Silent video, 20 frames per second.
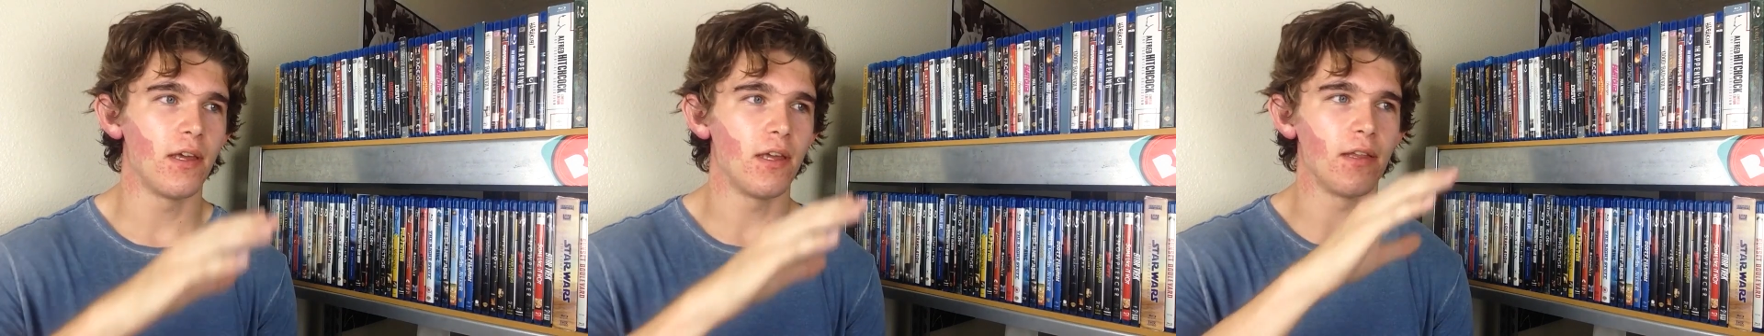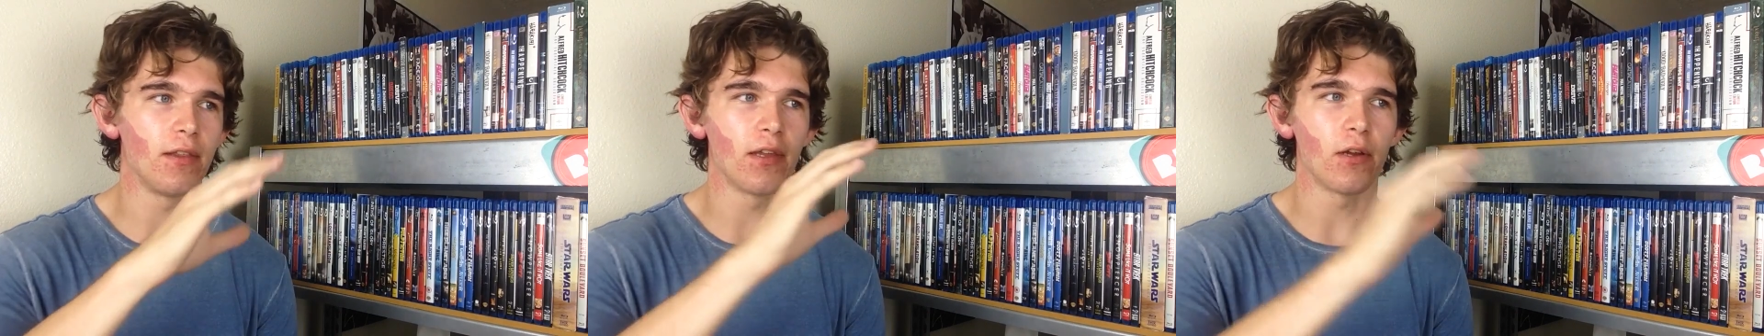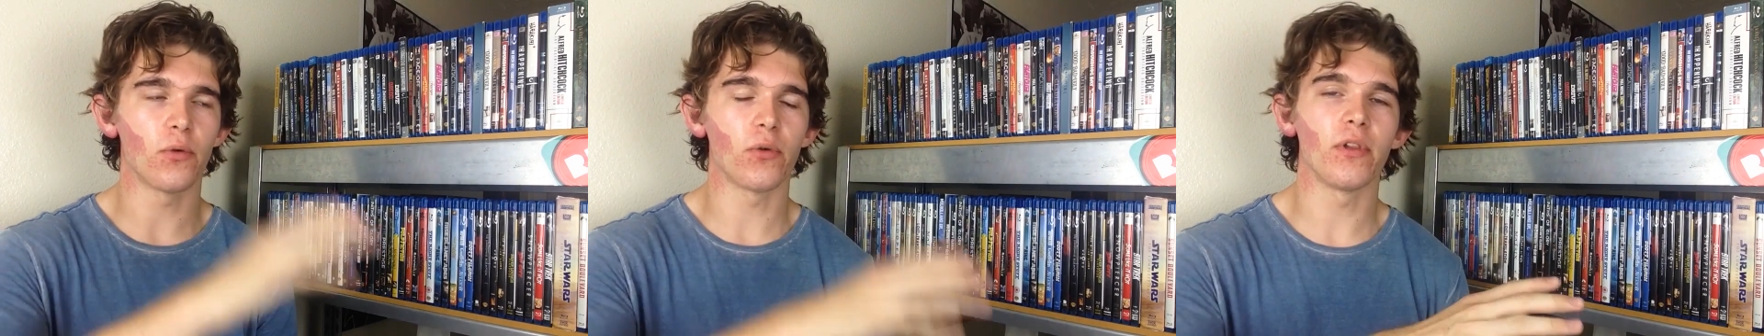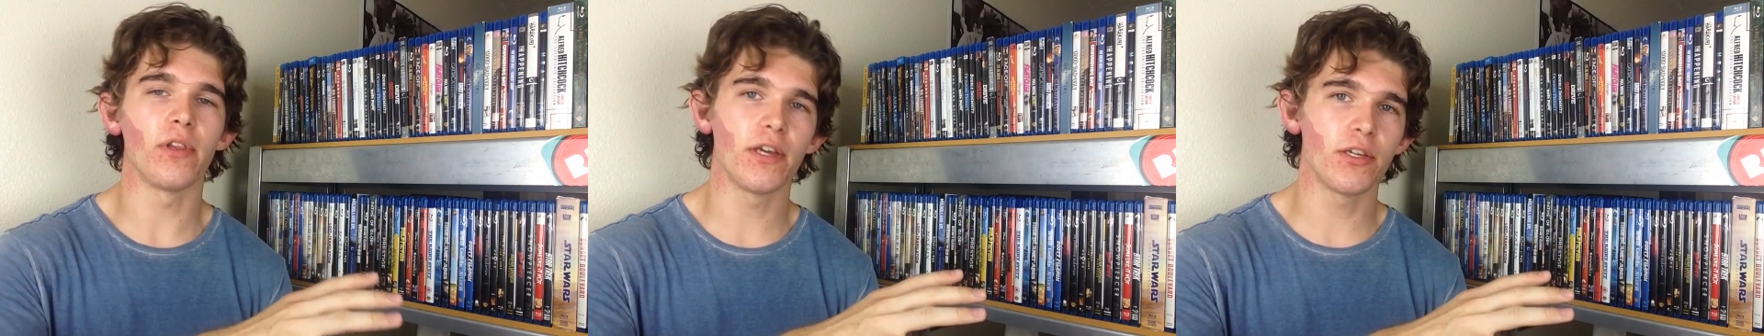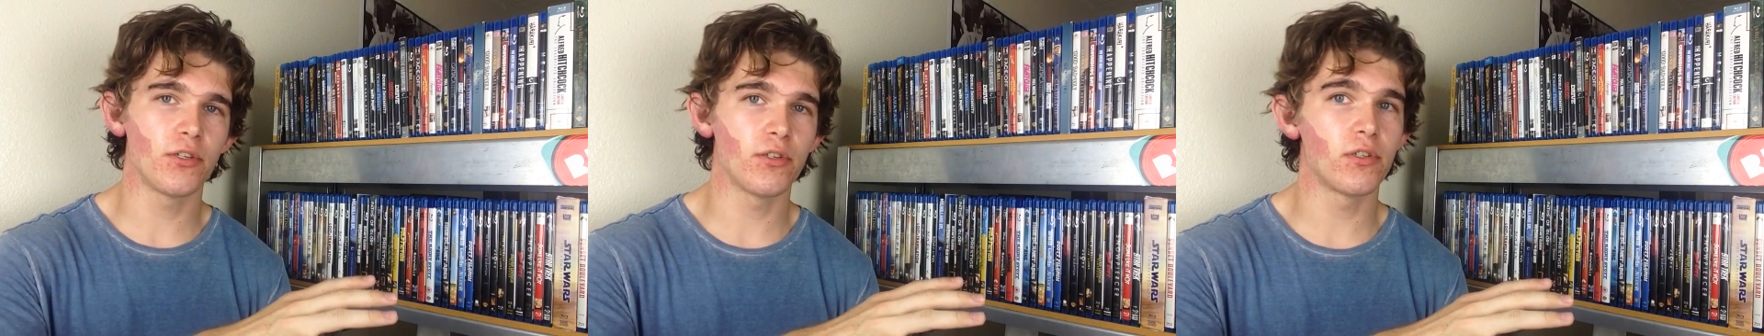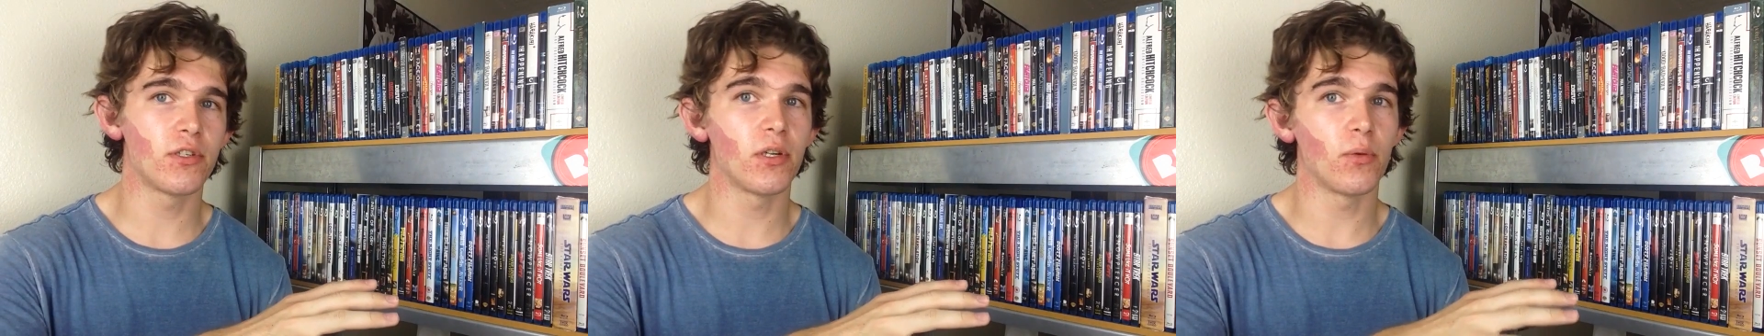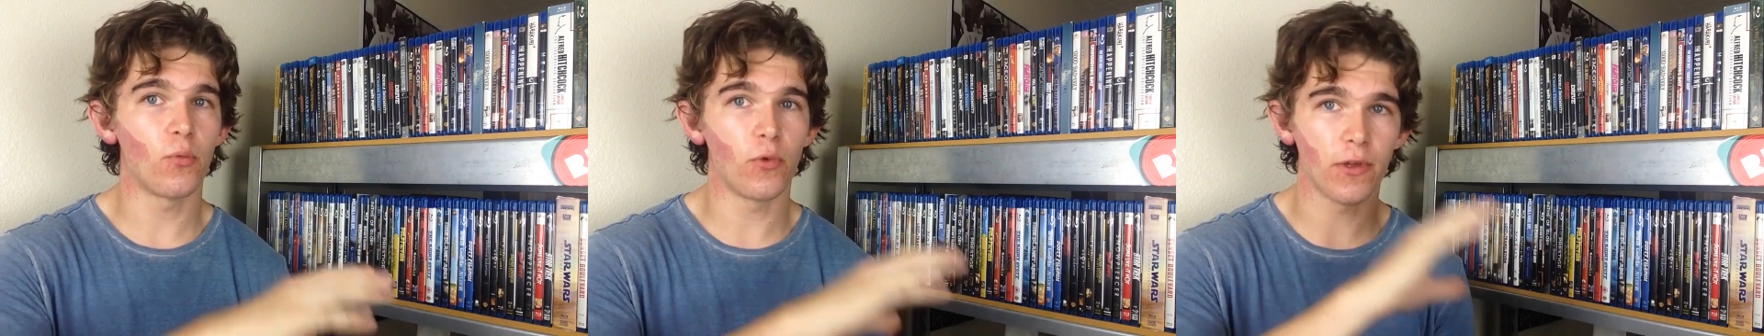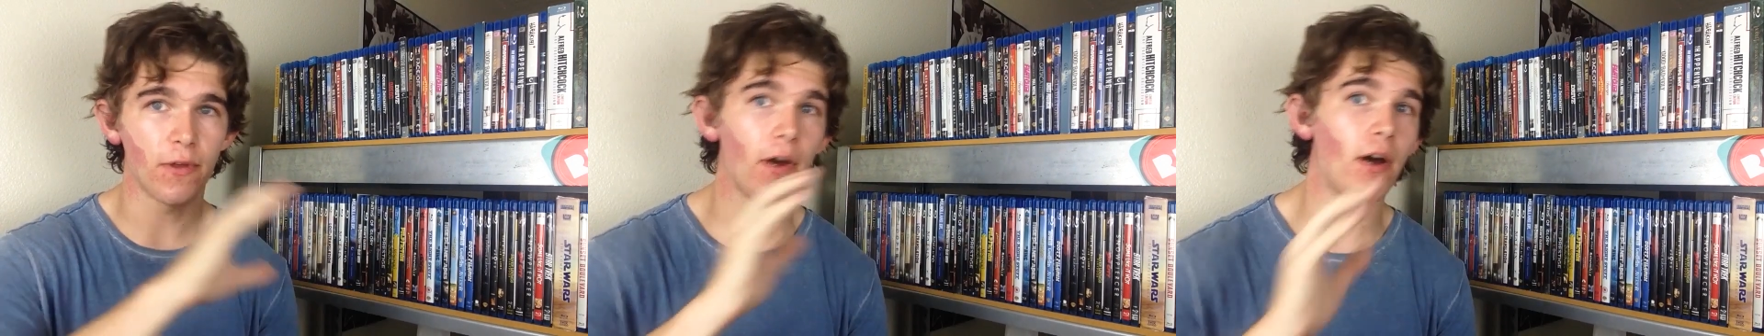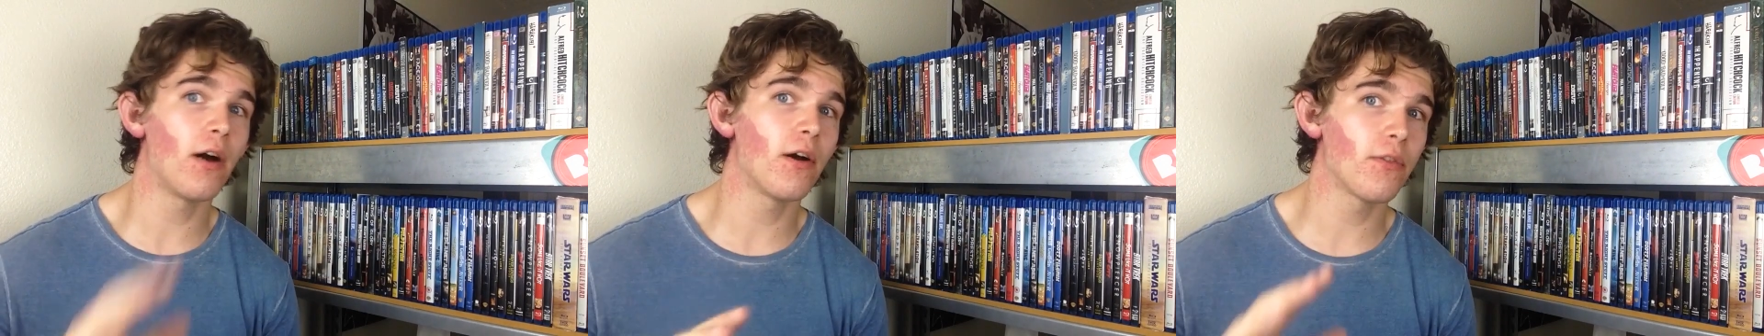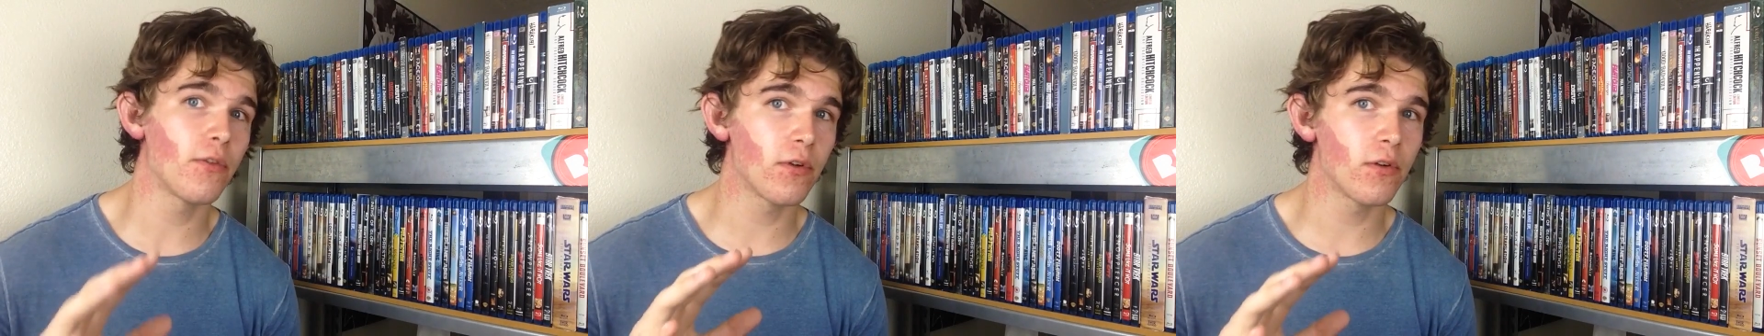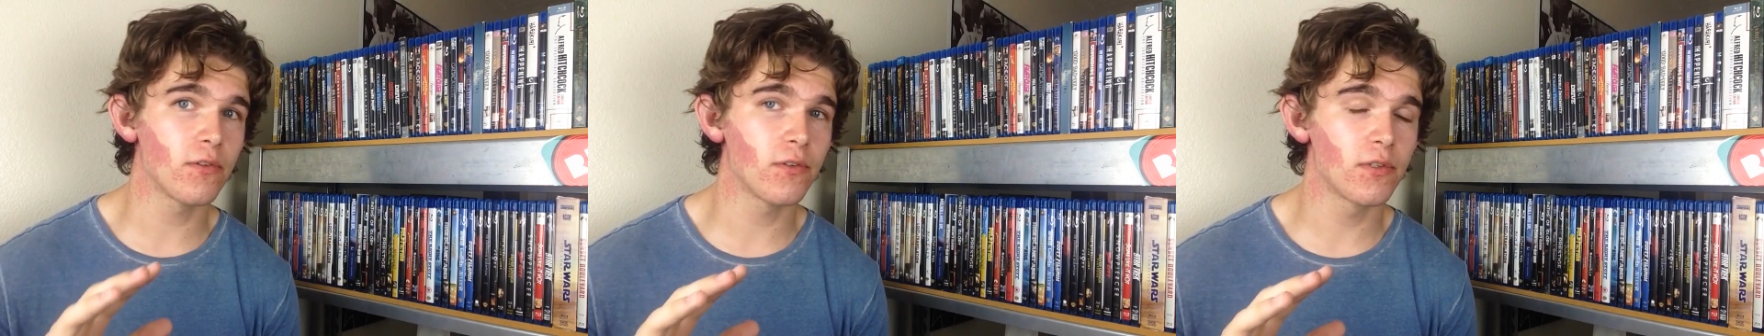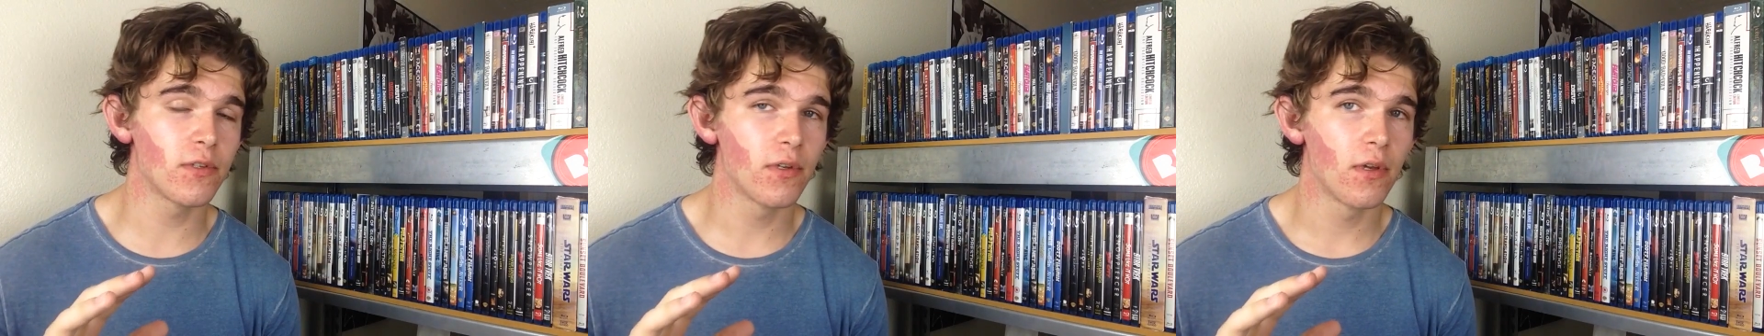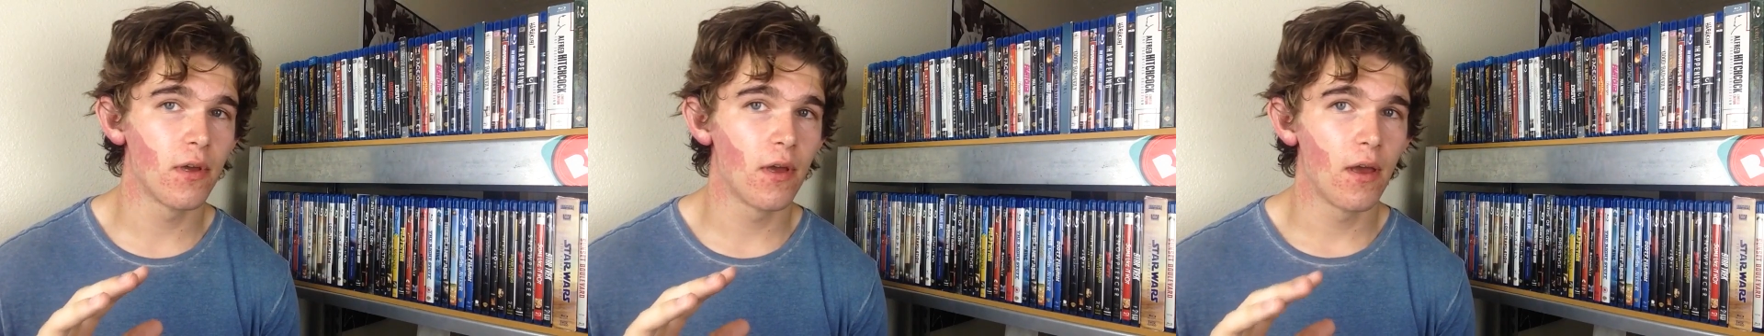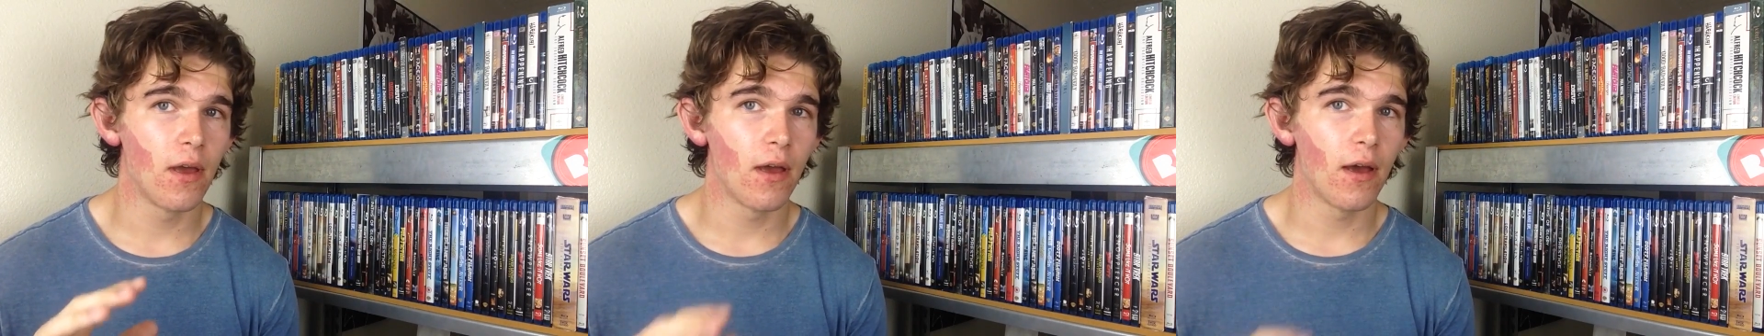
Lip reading: in their relationship with others,